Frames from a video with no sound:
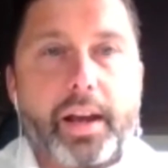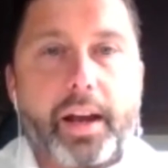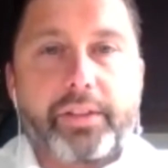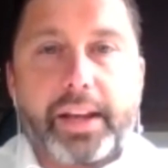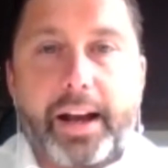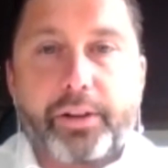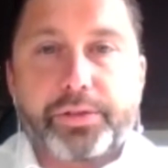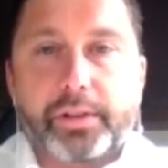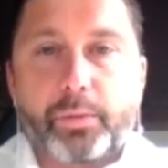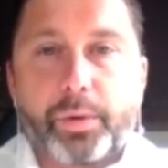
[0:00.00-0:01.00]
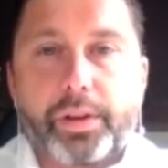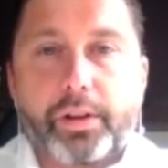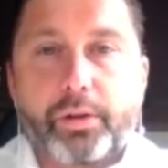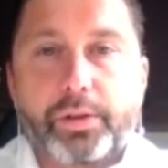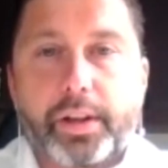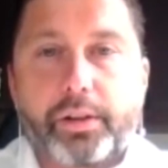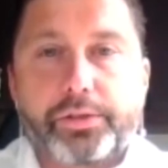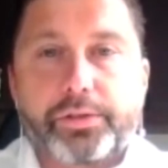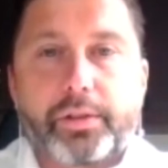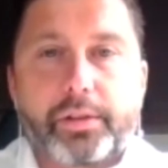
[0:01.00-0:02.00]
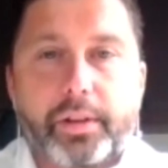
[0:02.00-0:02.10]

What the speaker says: having housing within hotels,